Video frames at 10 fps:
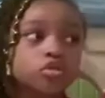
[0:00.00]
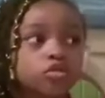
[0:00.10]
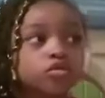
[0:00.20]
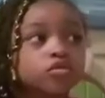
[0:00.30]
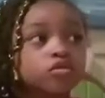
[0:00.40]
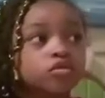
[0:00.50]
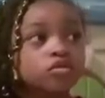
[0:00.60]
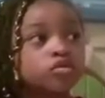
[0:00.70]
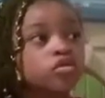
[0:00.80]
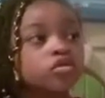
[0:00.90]

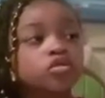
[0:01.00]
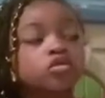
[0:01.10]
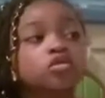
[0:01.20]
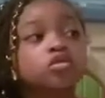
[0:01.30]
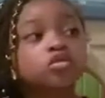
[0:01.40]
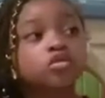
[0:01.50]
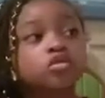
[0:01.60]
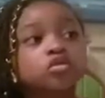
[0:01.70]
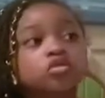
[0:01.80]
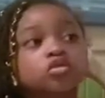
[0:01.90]

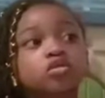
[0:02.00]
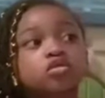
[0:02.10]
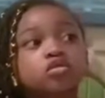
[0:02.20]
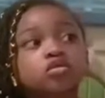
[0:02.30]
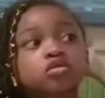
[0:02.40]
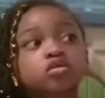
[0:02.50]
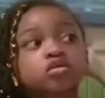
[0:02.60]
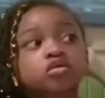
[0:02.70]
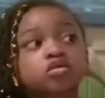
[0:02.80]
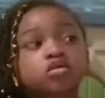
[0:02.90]

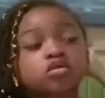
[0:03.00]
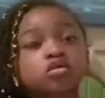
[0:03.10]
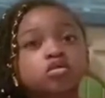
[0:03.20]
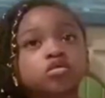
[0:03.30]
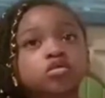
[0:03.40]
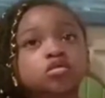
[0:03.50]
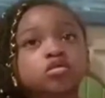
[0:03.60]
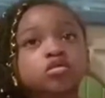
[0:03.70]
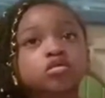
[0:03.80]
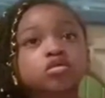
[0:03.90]

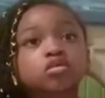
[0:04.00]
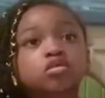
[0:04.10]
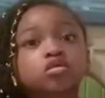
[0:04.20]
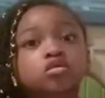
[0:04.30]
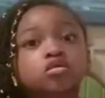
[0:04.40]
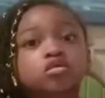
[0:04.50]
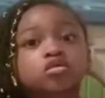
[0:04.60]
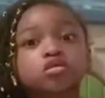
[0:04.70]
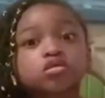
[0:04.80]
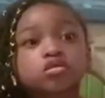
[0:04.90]

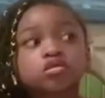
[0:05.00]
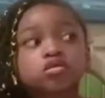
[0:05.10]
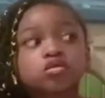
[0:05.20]
(silent)